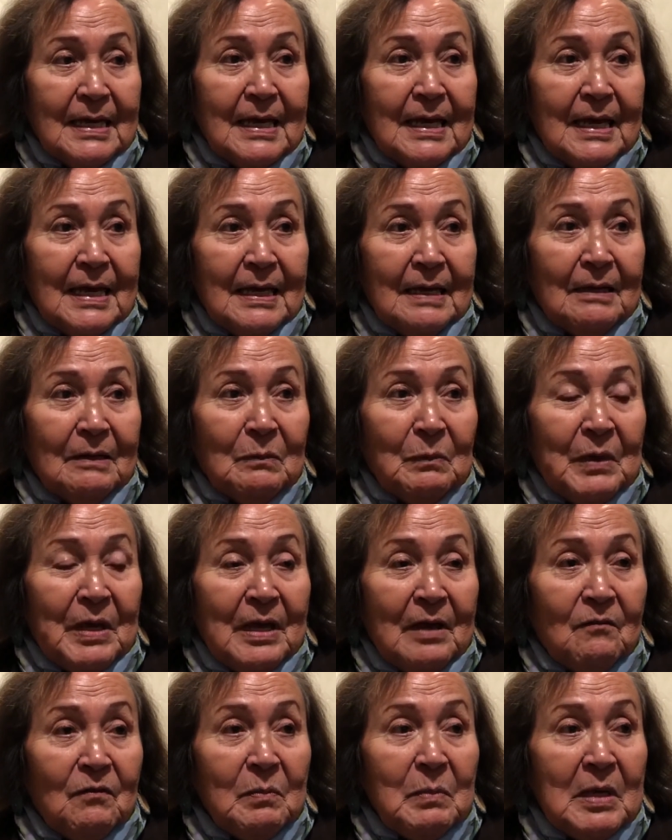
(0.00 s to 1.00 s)
And we
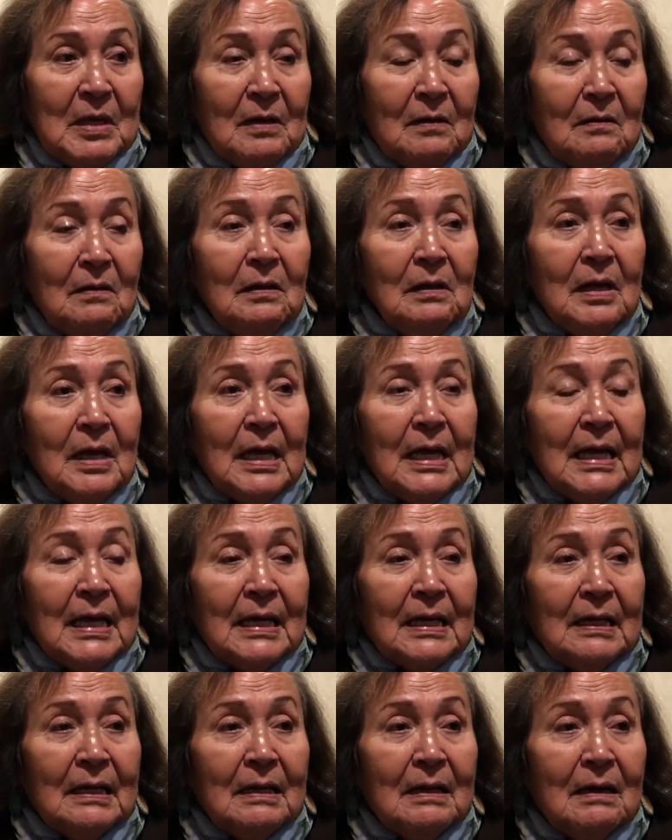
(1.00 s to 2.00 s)
have a meal,
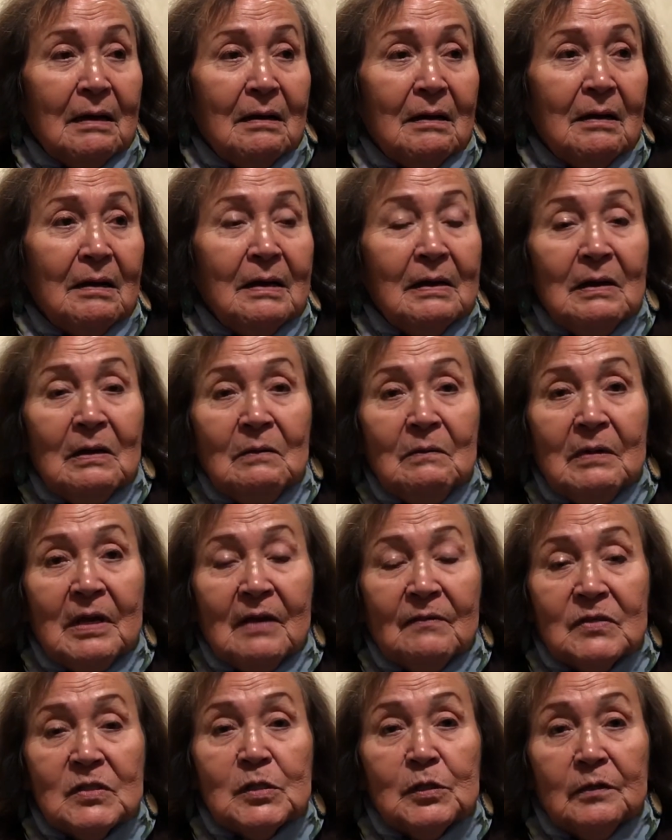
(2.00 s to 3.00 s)
and we have
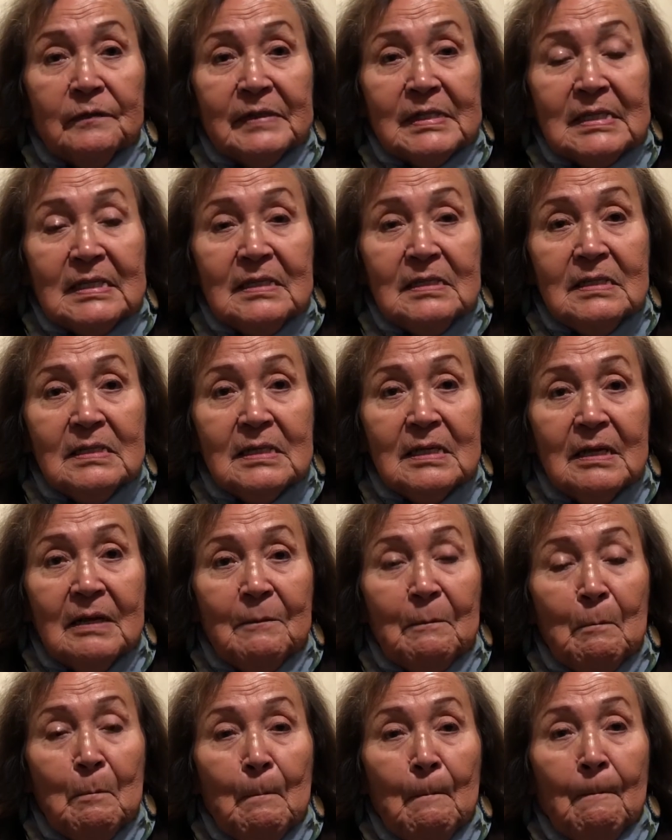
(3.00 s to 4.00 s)
services.
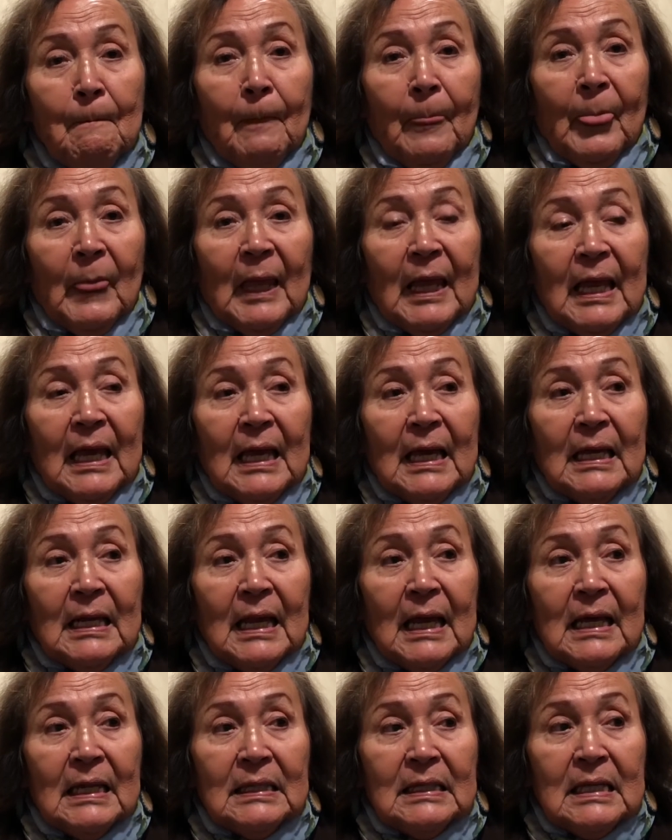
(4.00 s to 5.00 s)
And
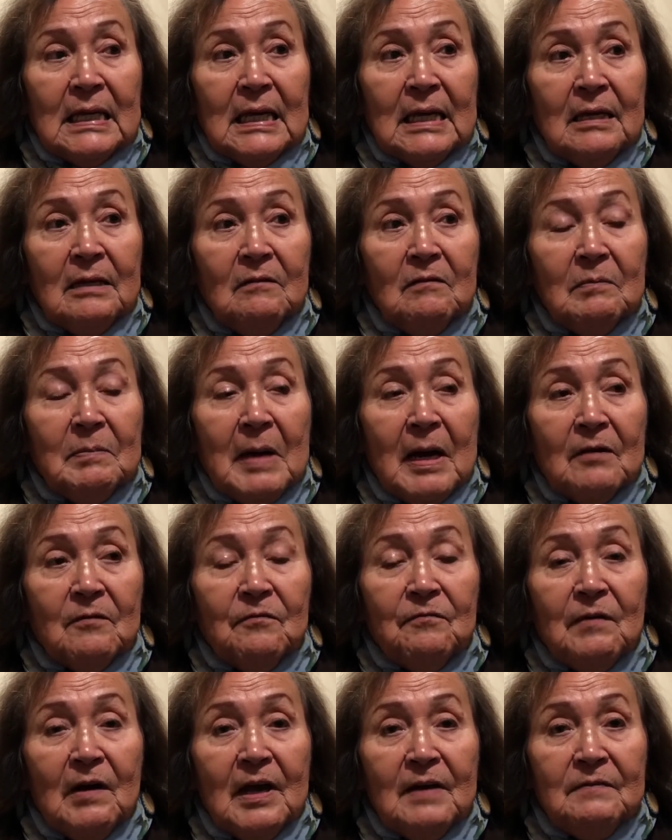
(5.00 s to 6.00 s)
at the end of about
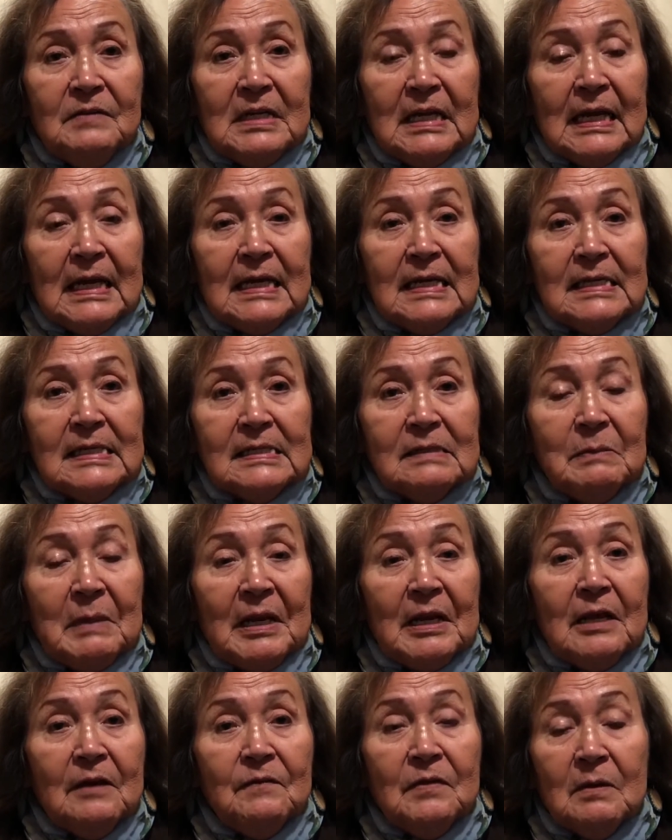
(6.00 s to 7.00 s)
5 days,
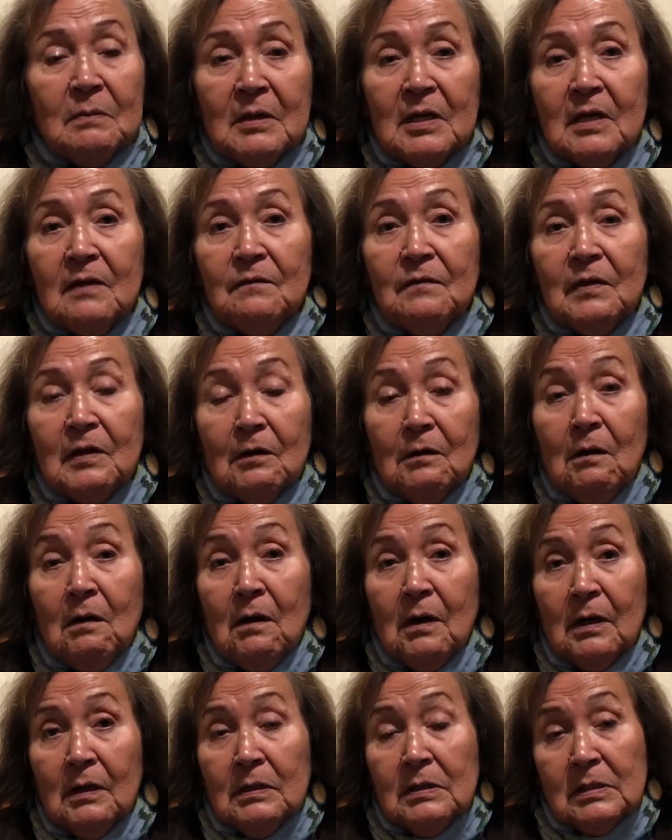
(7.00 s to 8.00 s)
many of them give their
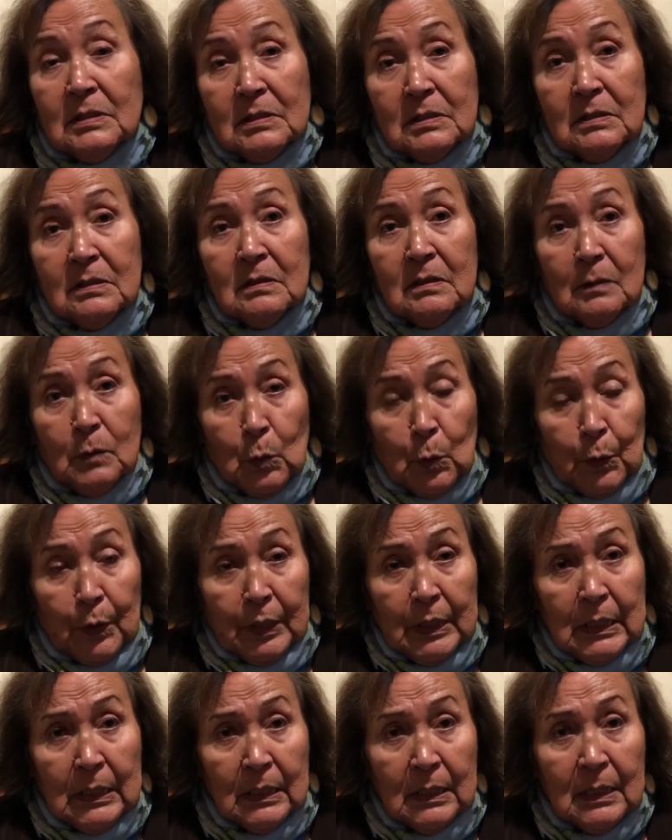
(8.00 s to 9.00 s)
hearts to the
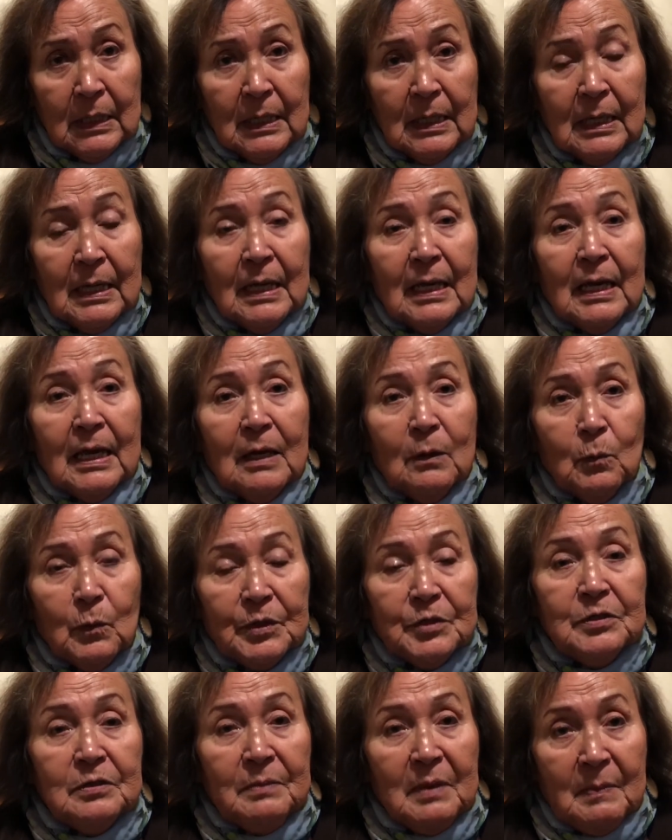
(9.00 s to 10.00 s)
Lord and
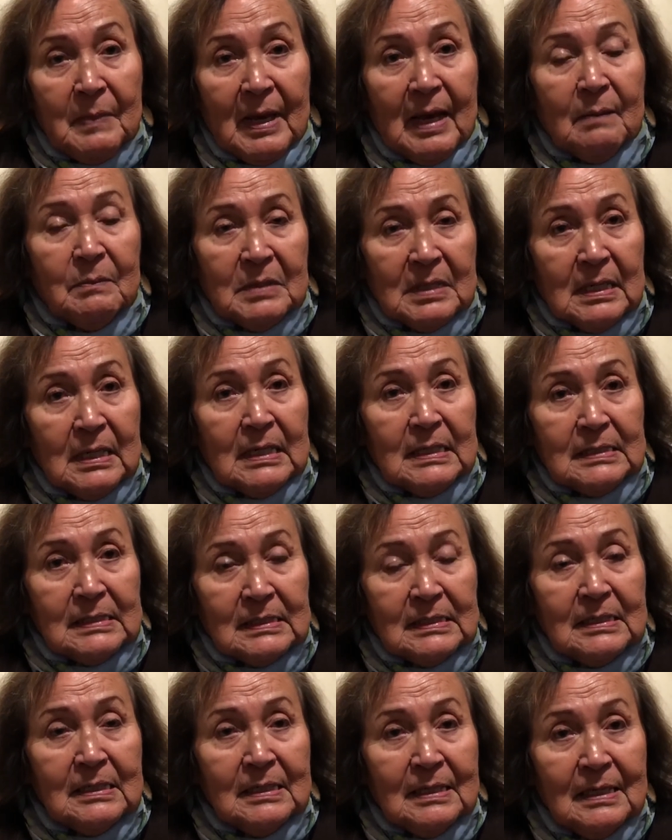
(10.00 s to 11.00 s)
want to be
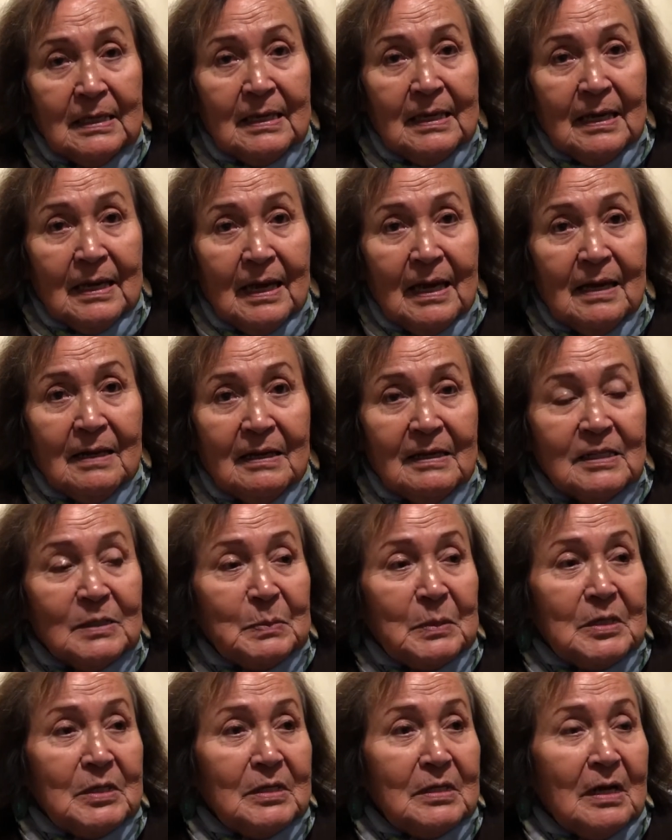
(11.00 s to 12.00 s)
baptized. And it's
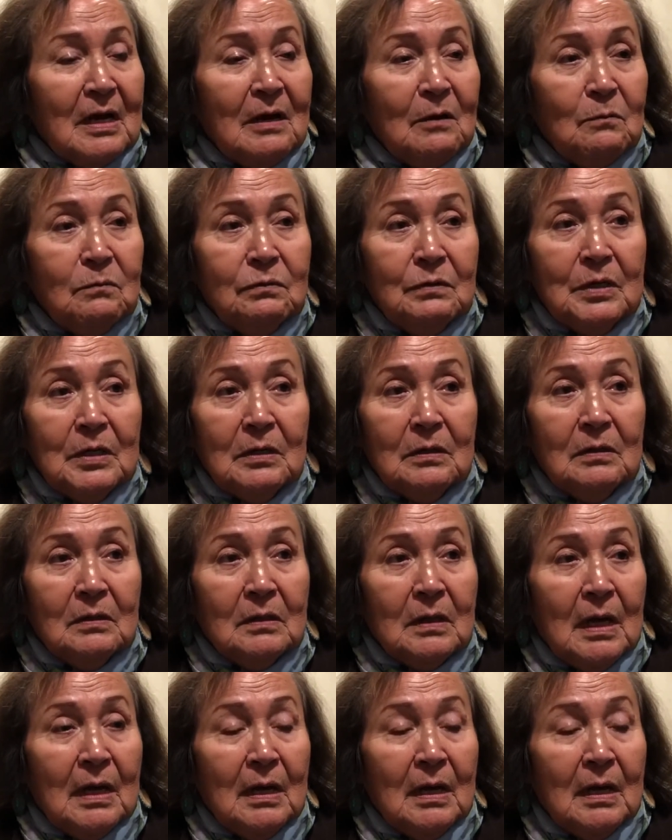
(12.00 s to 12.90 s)
been a real